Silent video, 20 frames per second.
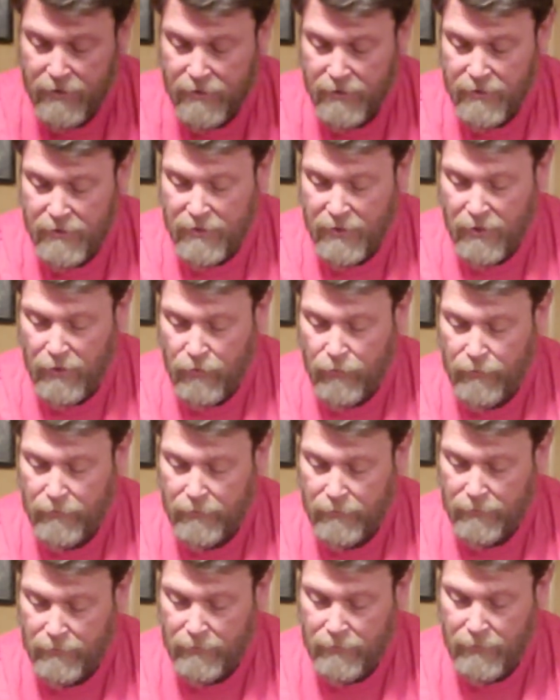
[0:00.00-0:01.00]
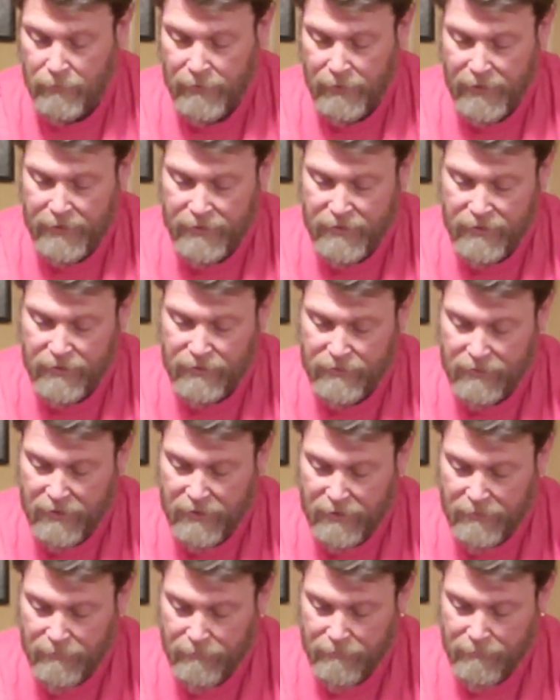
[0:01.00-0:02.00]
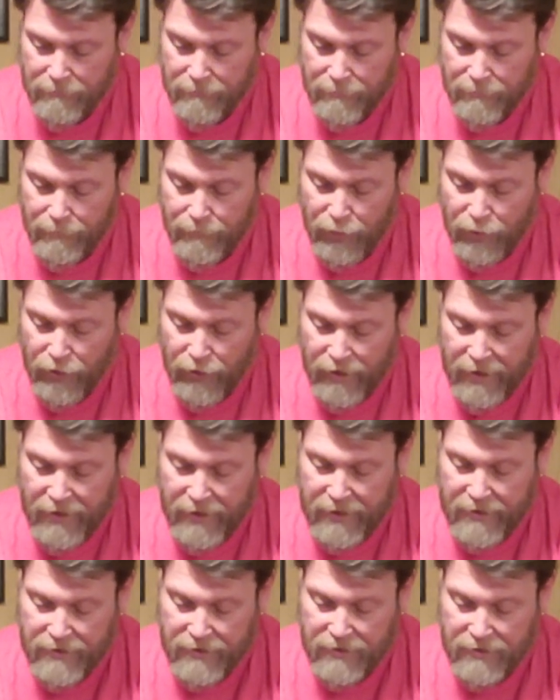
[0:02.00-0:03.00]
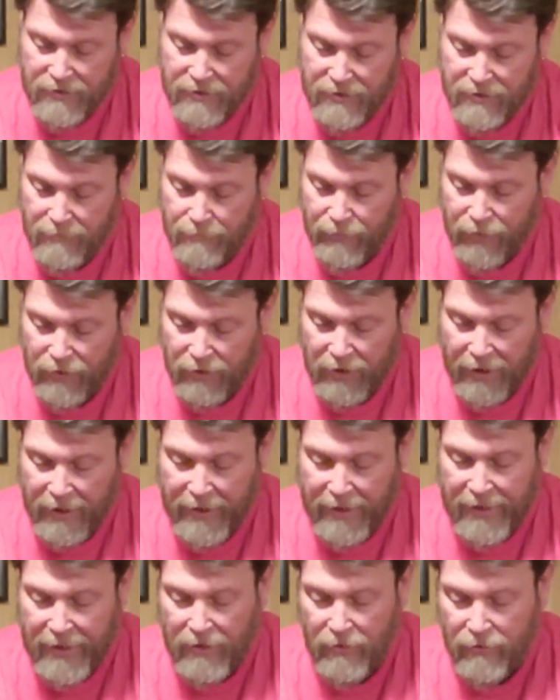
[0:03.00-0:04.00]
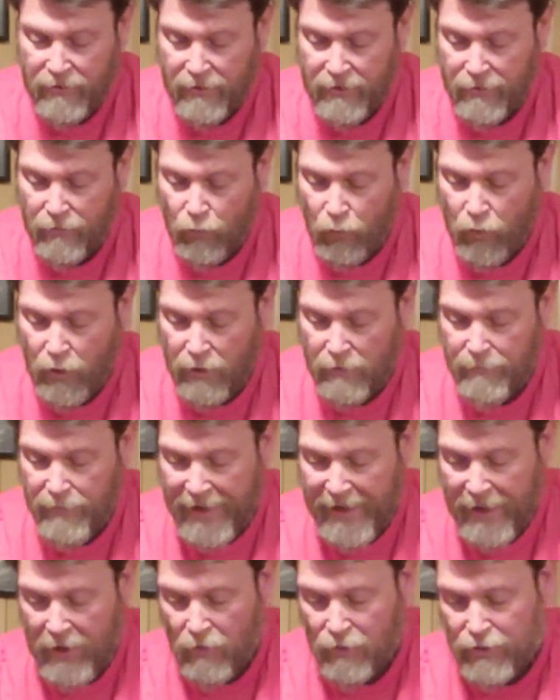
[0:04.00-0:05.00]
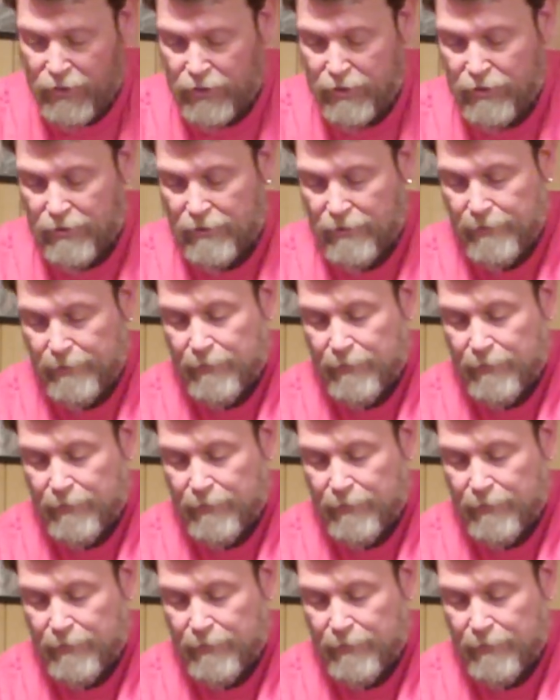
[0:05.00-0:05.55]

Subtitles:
So this is a pretty simple layout. In one pouch,